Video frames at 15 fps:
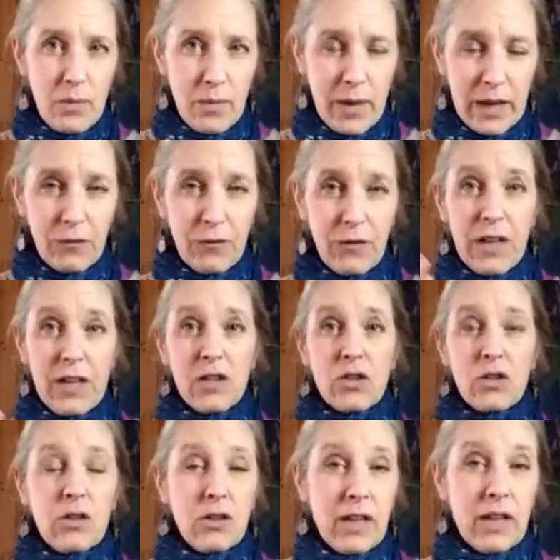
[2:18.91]

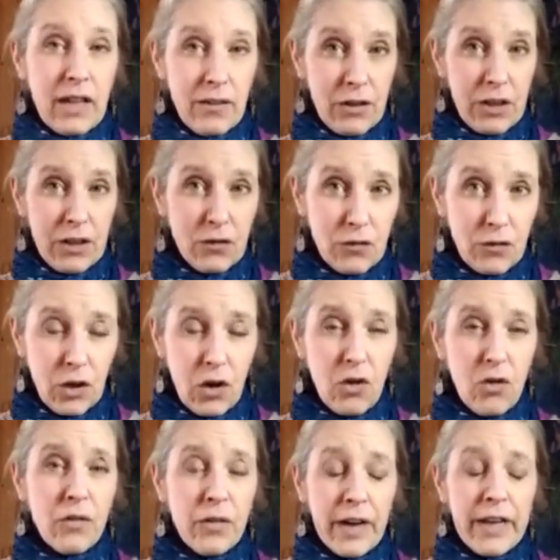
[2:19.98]
manifest or have things
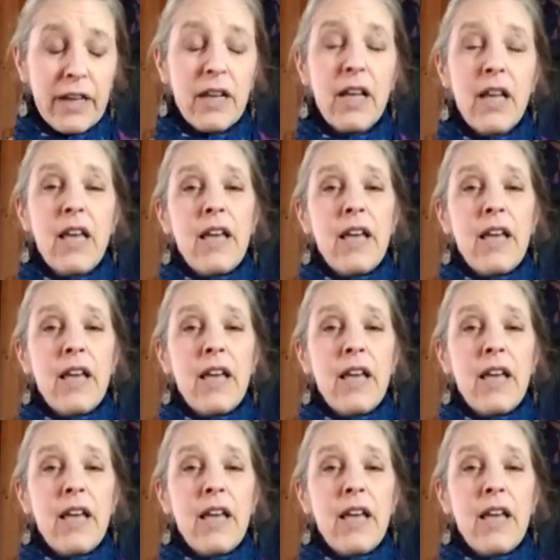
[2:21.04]
flow, right?